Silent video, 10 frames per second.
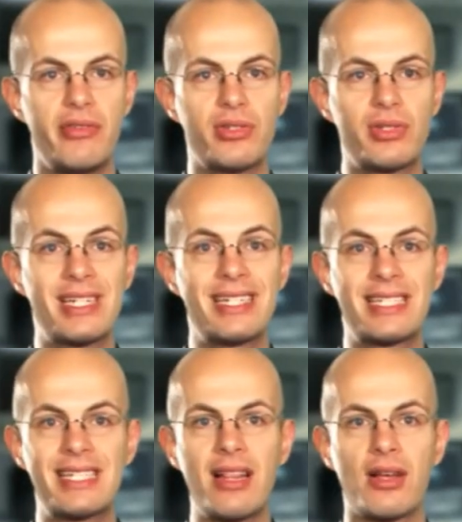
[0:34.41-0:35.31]
resulting in a
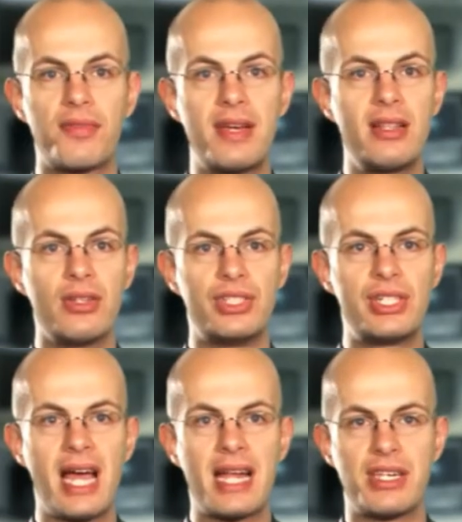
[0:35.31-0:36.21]
sell off in
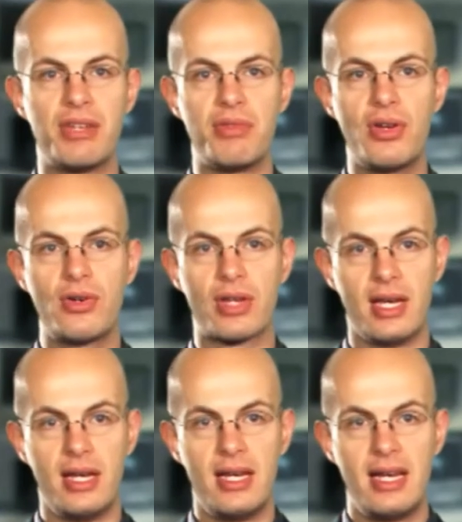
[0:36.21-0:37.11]
London and New York.